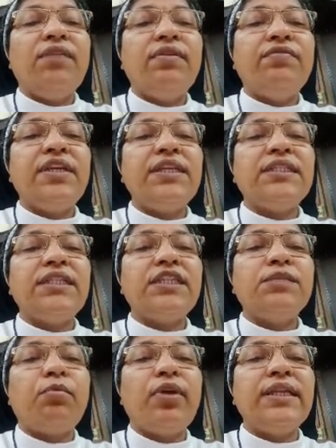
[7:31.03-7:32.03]

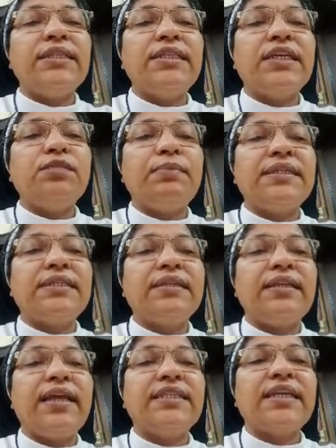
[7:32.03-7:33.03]
56.6 percentage